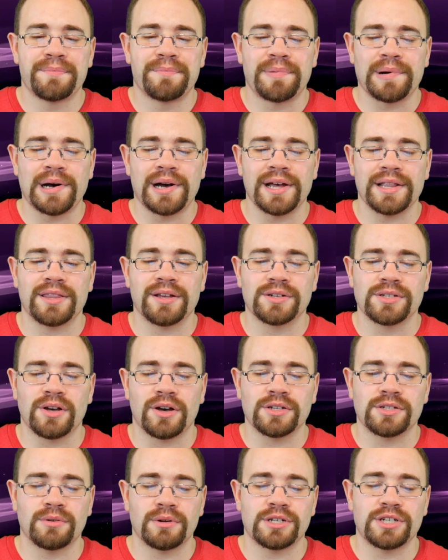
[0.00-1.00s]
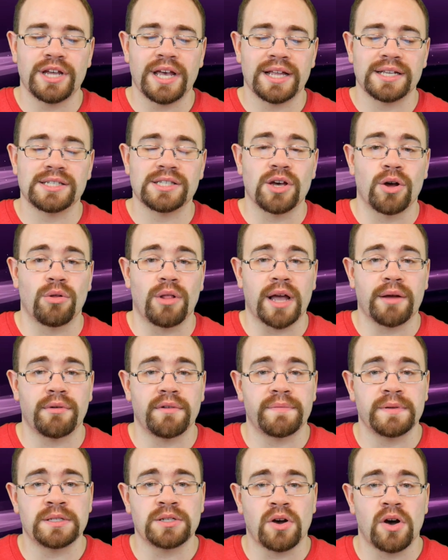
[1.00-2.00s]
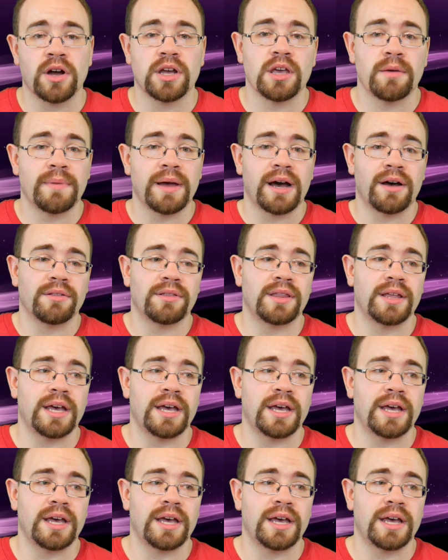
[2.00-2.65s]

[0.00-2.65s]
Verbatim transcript: But there's also a chance, though, like we've been talking about,